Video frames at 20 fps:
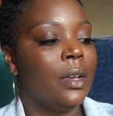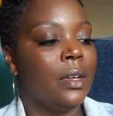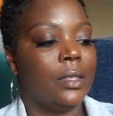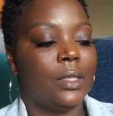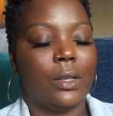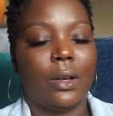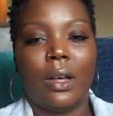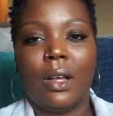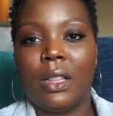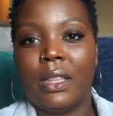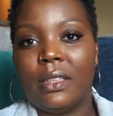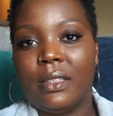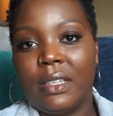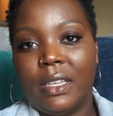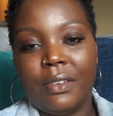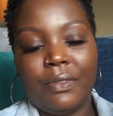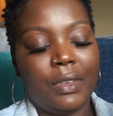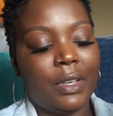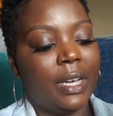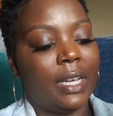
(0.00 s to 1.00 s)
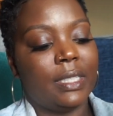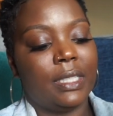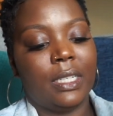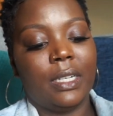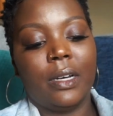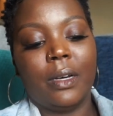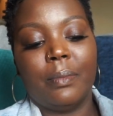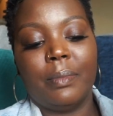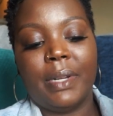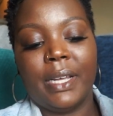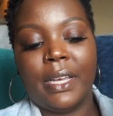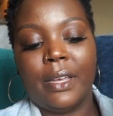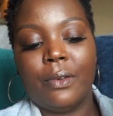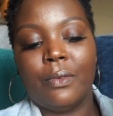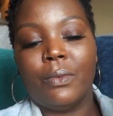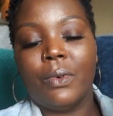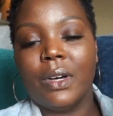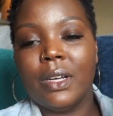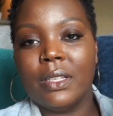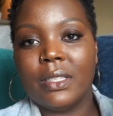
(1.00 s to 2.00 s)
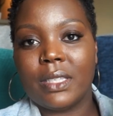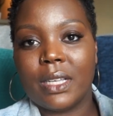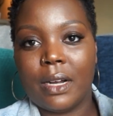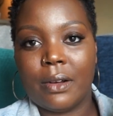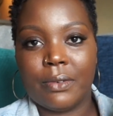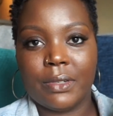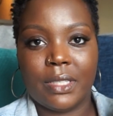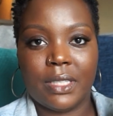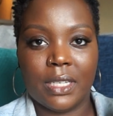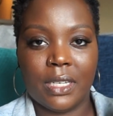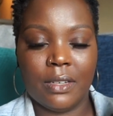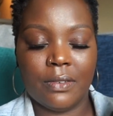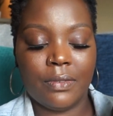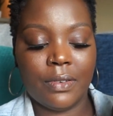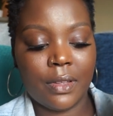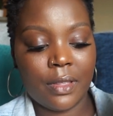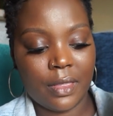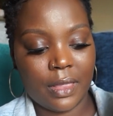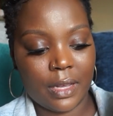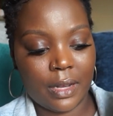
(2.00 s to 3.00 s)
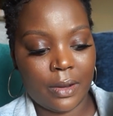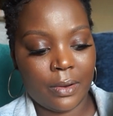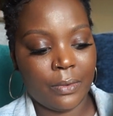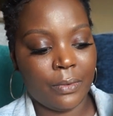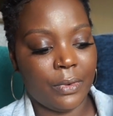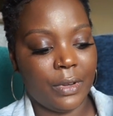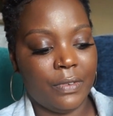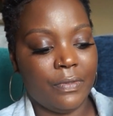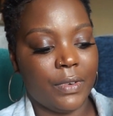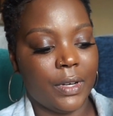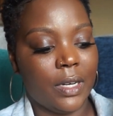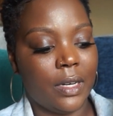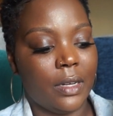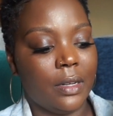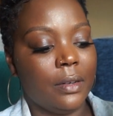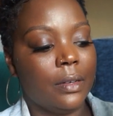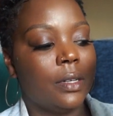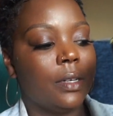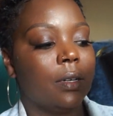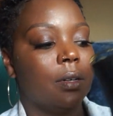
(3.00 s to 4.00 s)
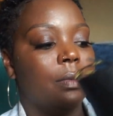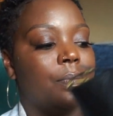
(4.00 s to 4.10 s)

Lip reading: So I'll give you guys an update once I receive that refund.